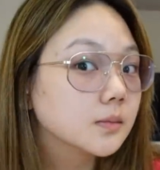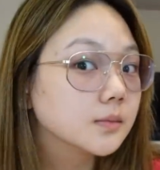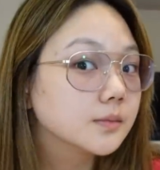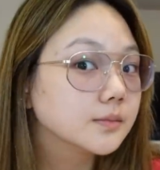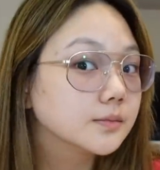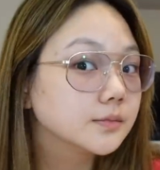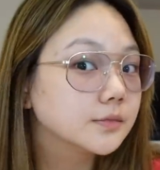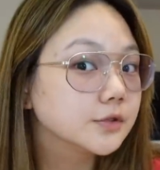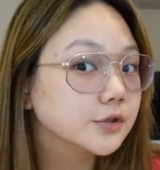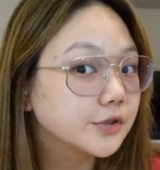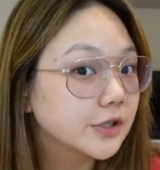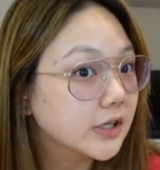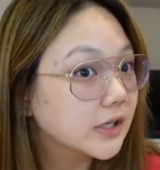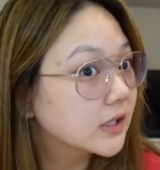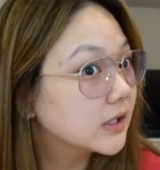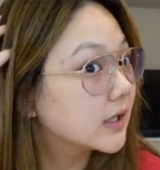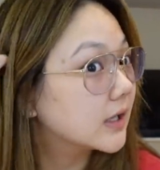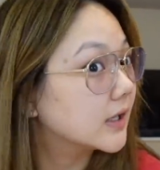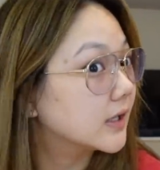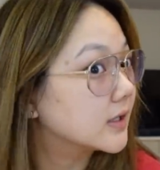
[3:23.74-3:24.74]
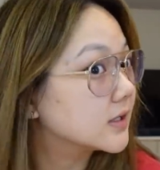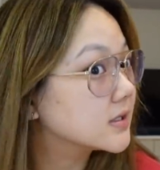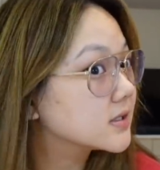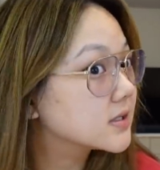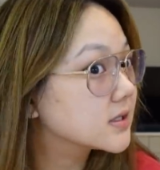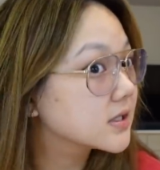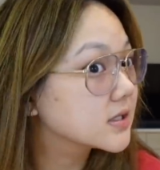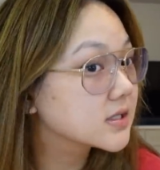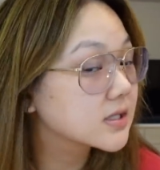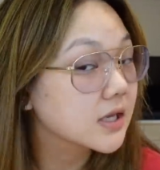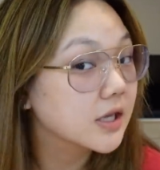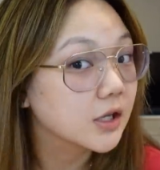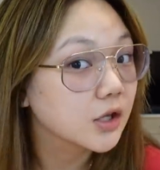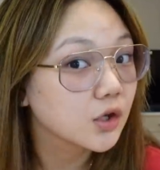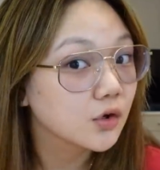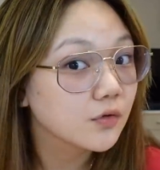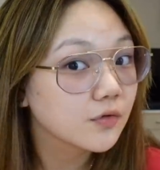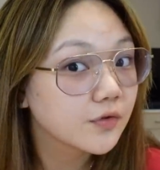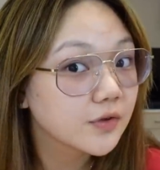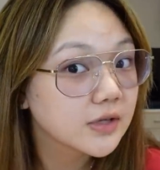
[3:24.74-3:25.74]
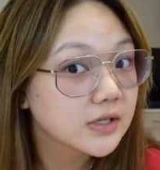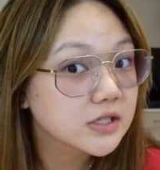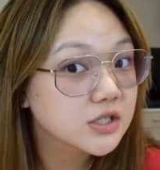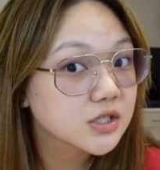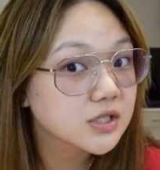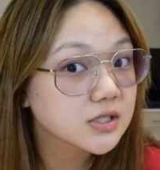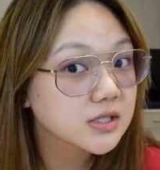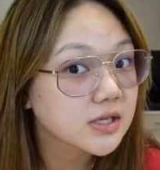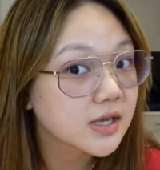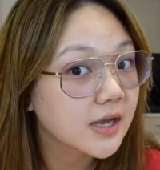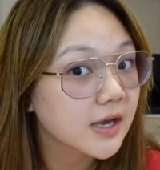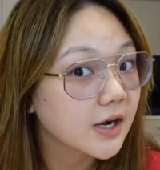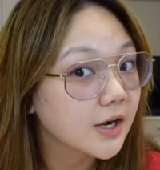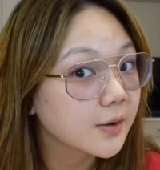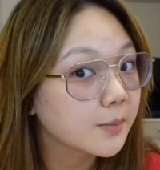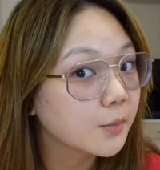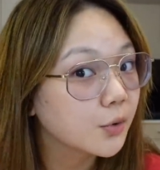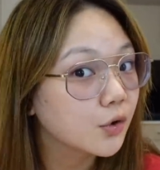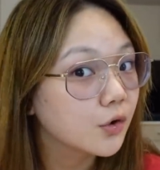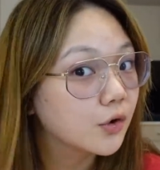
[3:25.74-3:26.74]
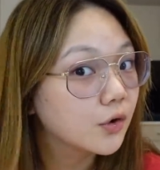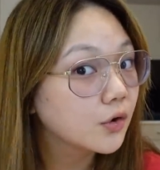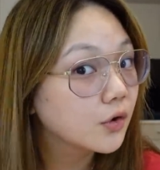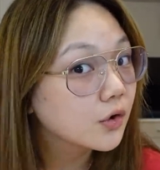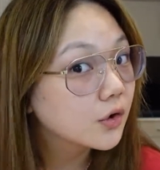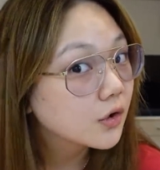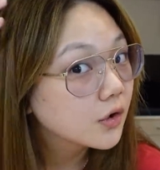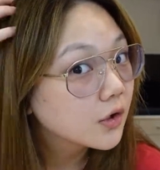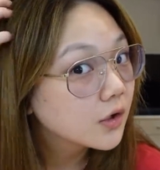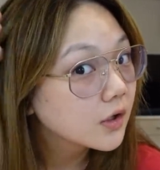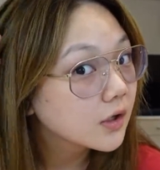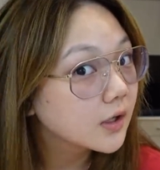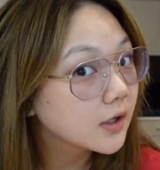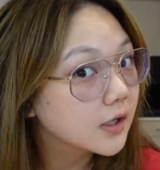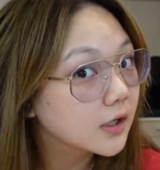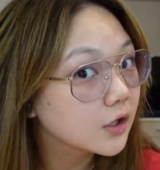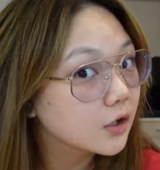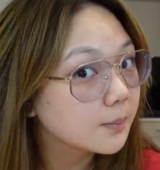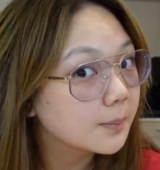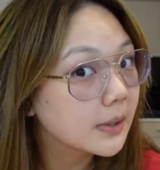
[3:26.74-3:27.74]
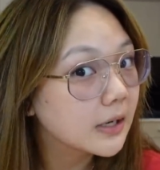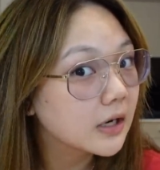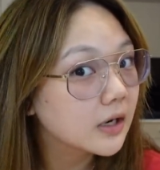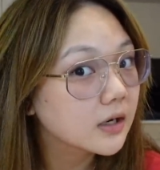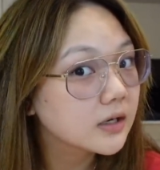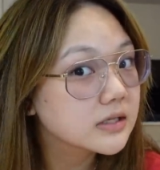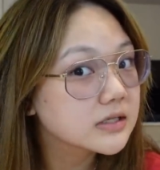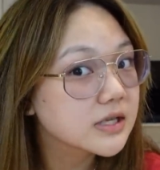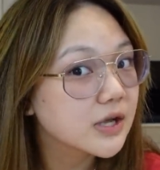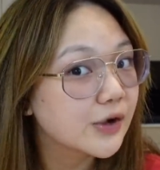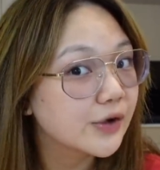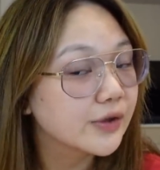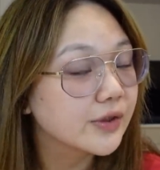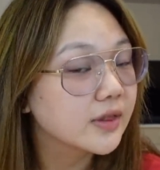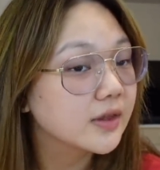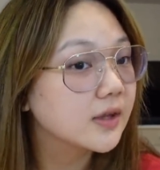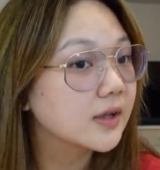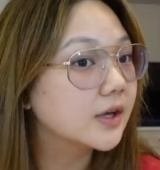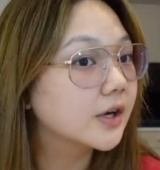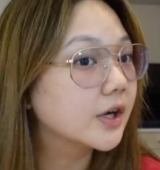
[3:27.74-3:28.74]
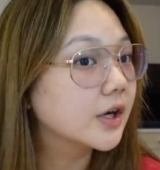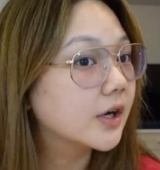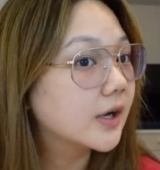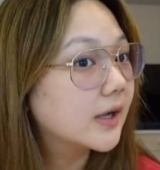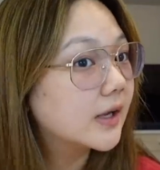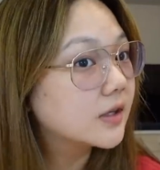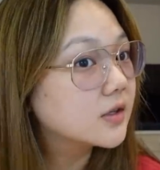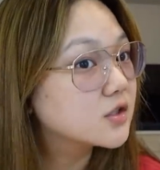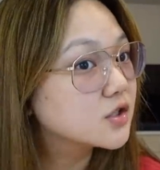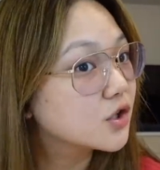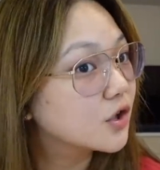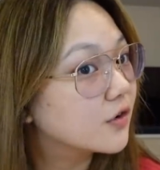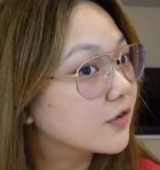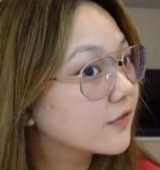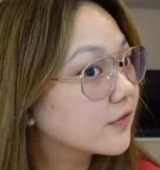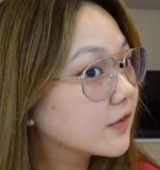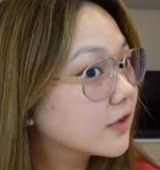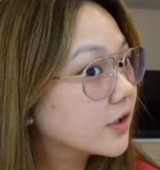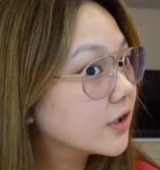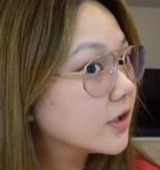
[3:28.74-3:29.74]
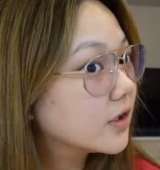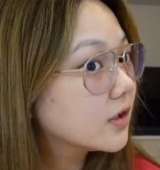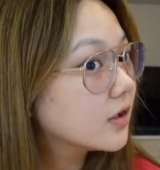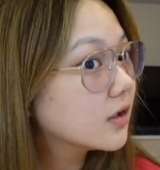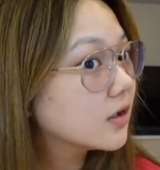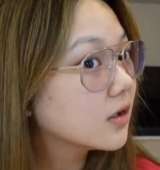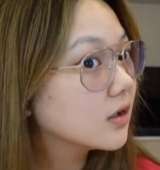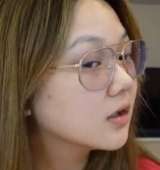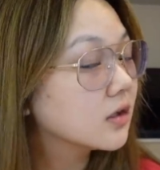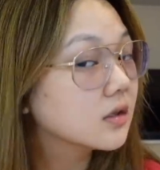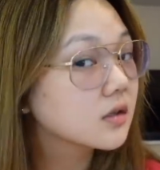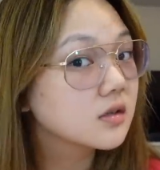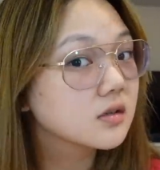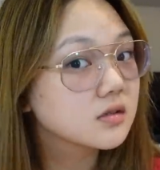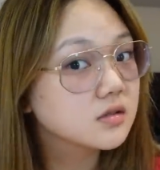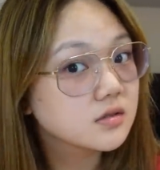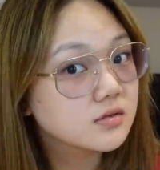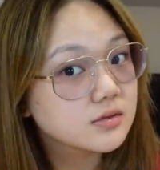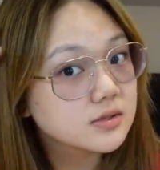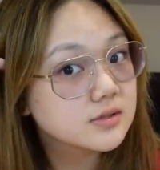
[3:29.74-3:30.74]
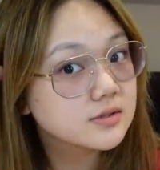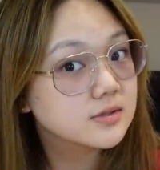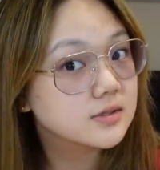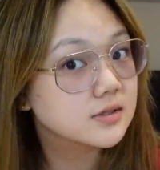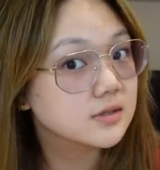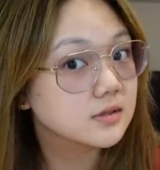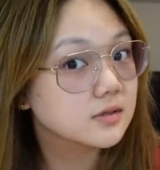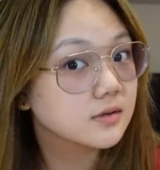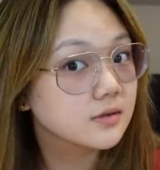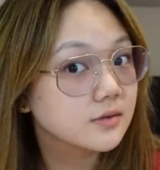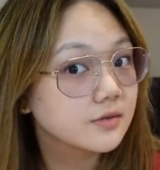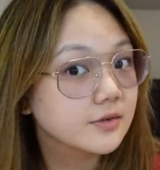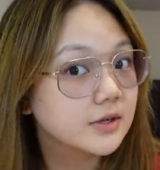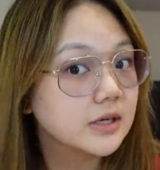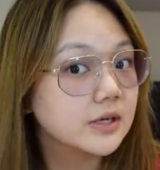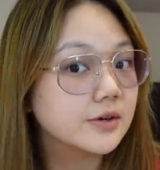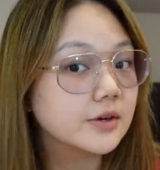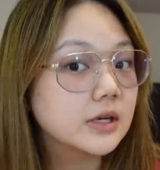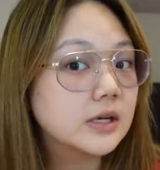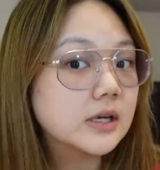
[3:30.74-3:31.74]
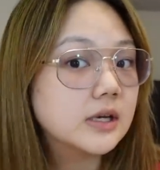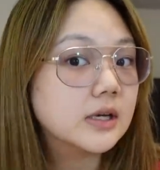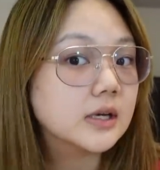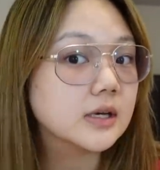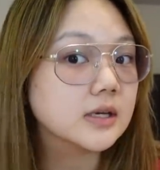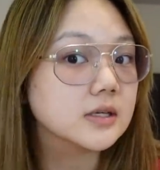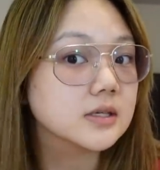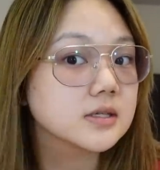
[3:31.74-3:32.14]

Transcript: It's really nice. As in, yung finish niya sa hair mo, ayan, parang it's healthier and softer. So it's really, really nice.